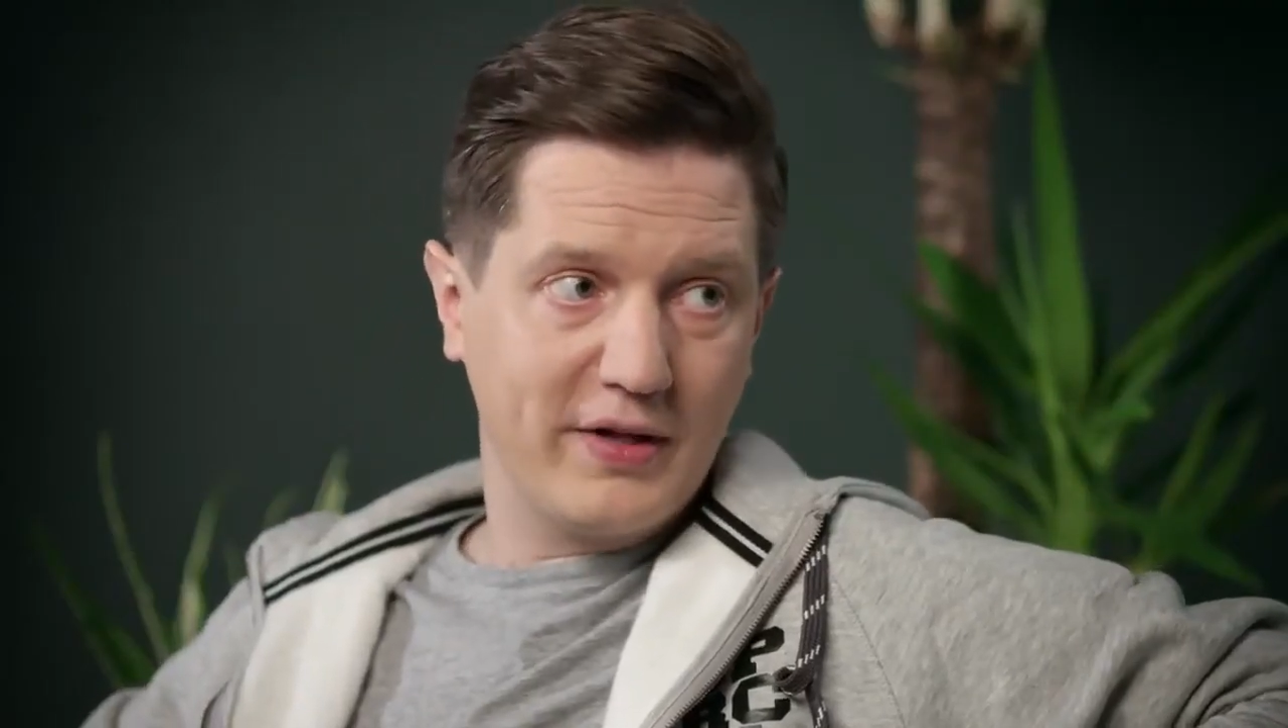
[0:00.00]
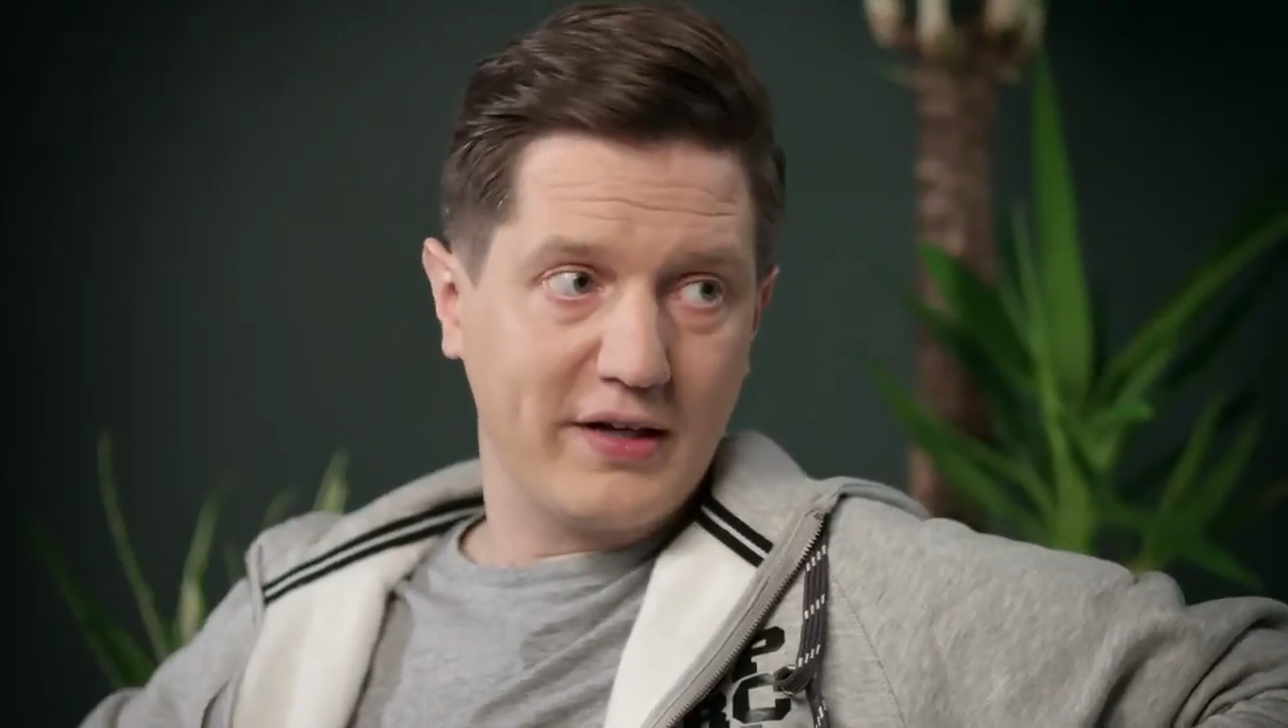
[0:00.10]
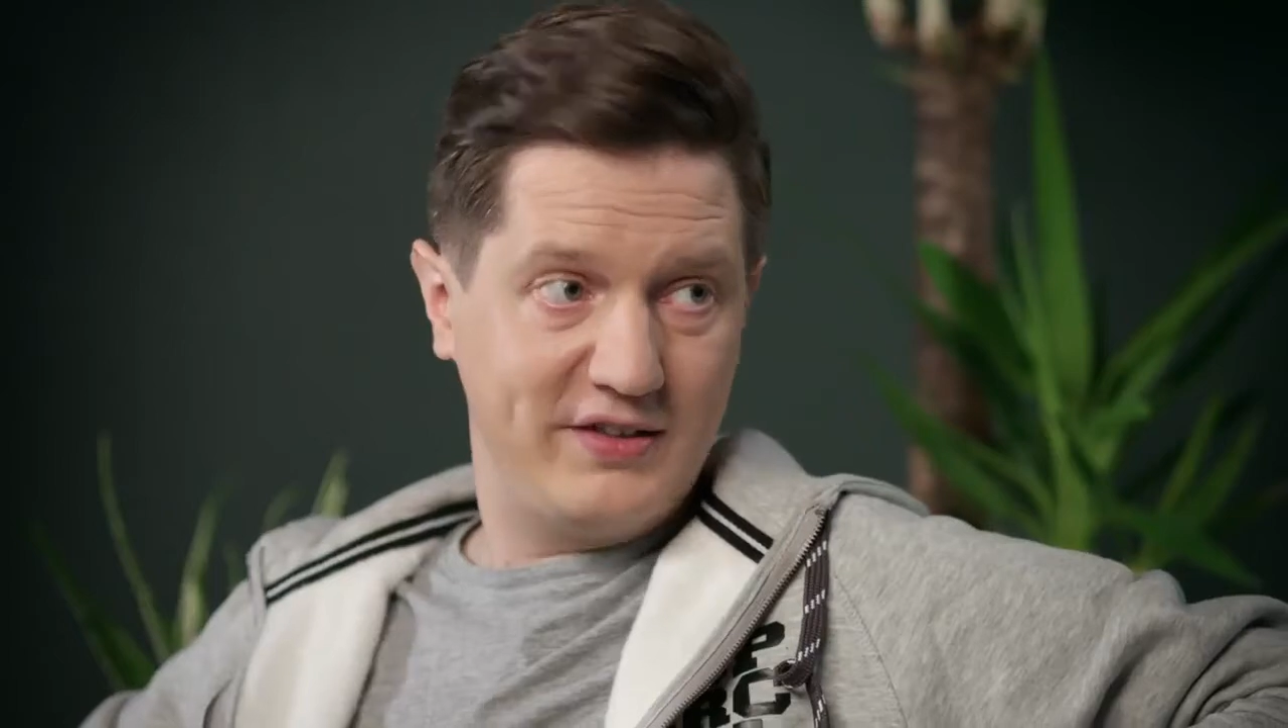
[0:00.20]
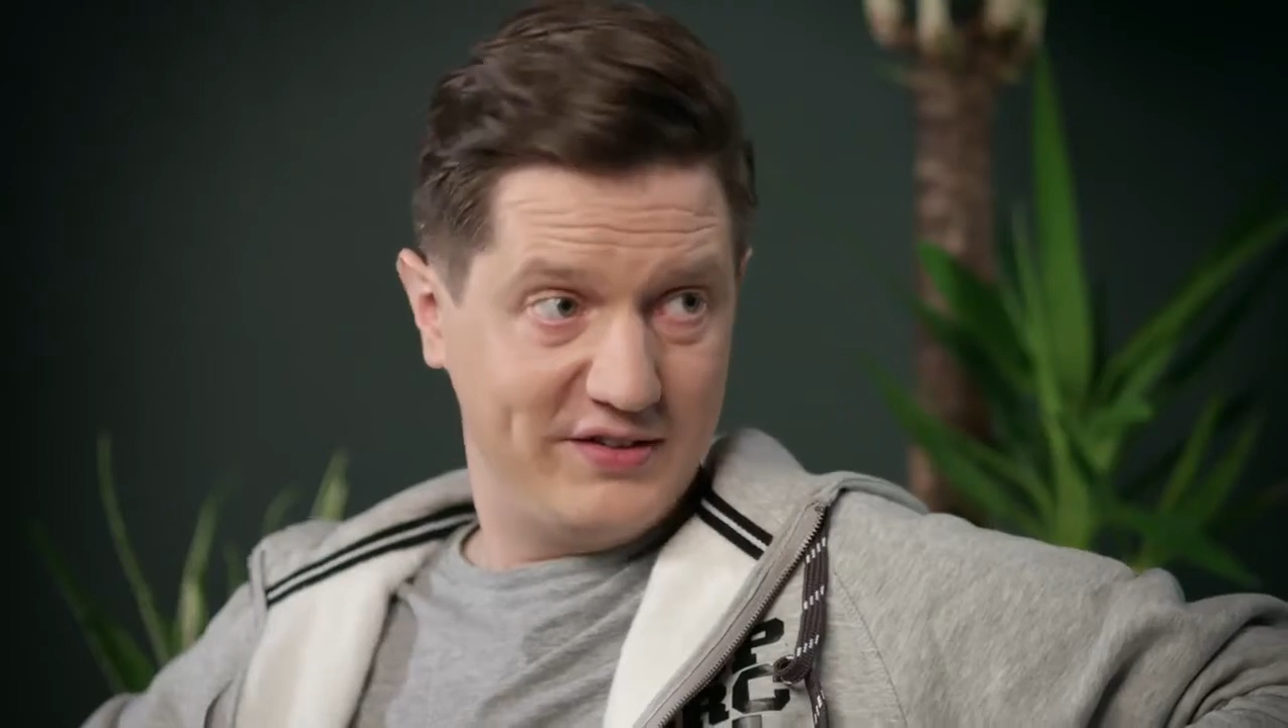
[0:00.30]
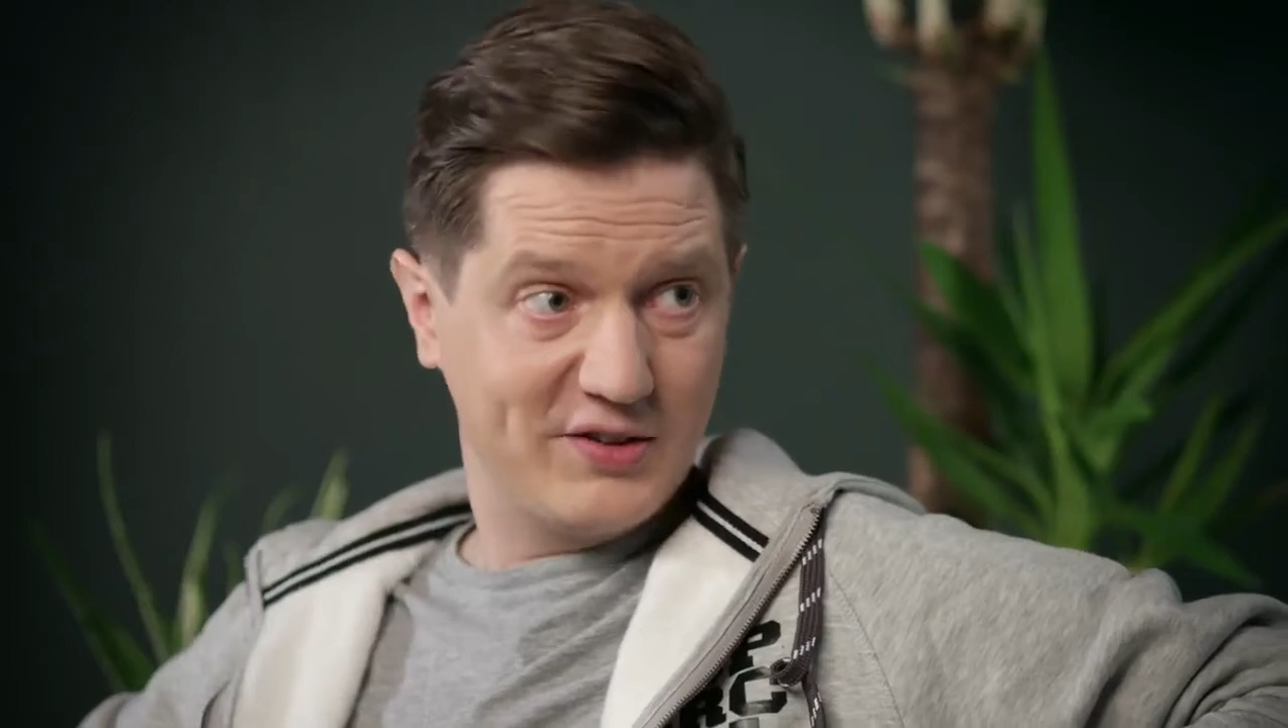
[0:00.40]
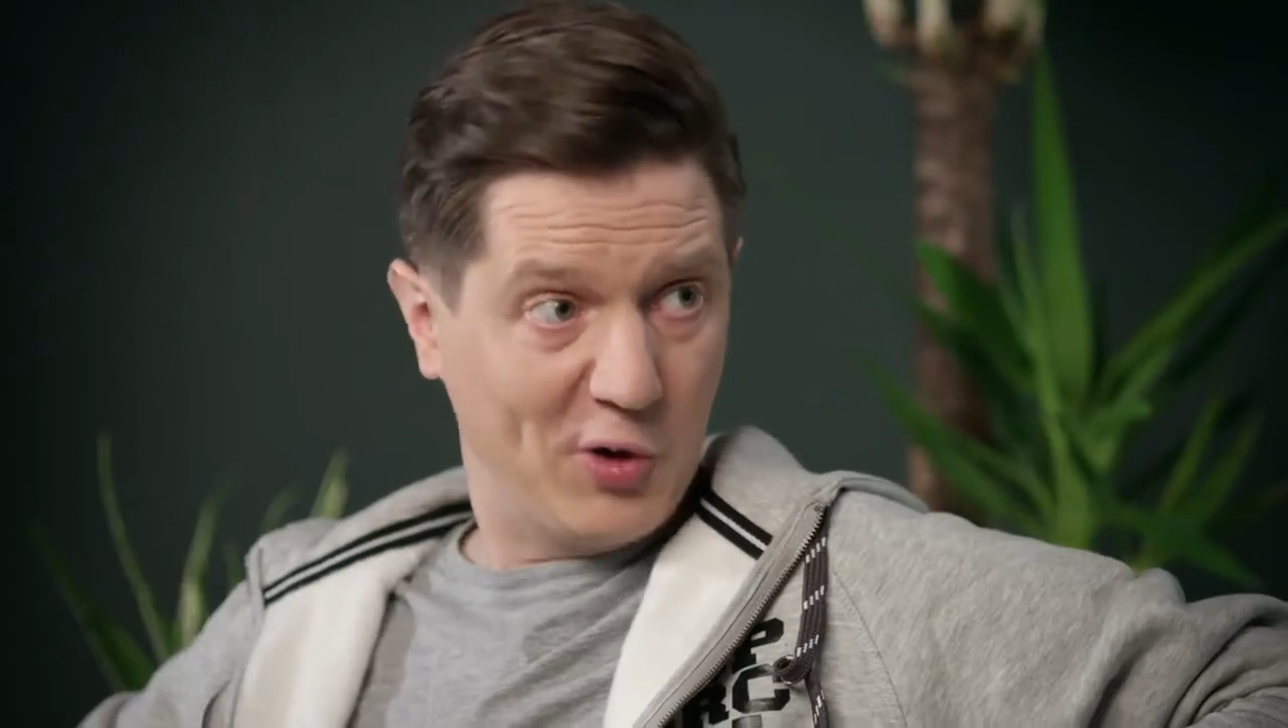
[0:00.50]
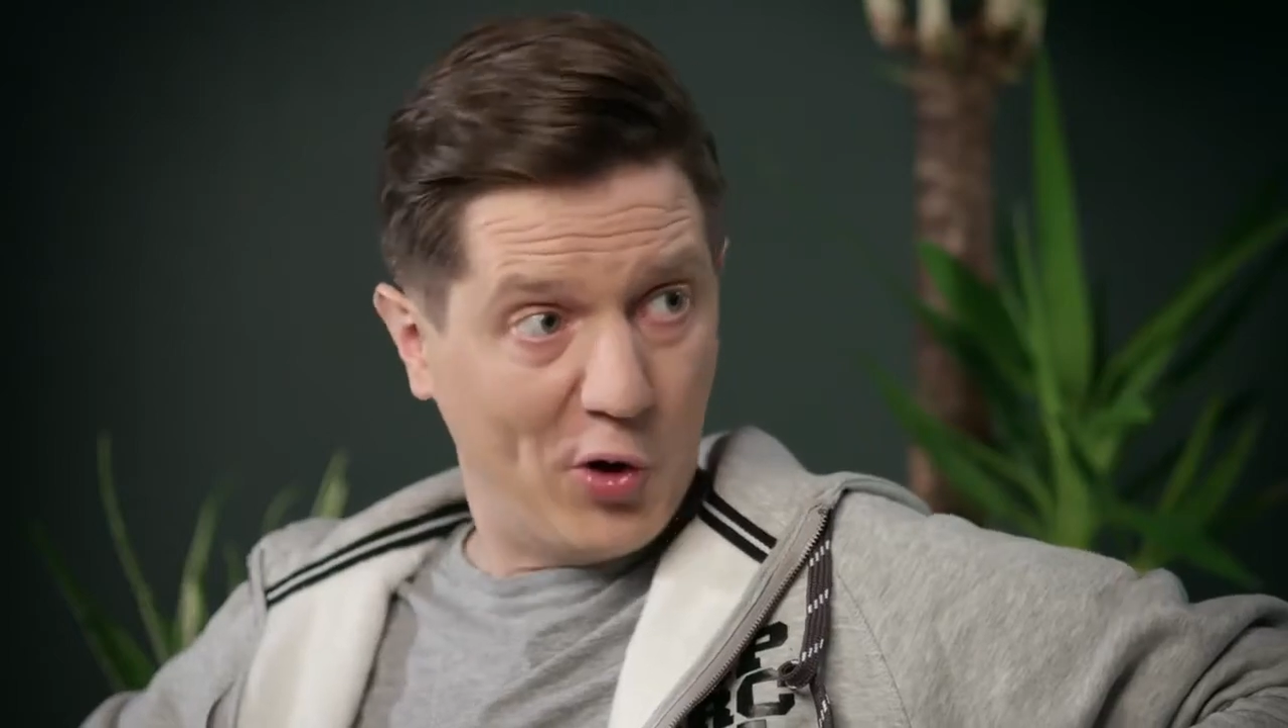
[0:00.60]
like since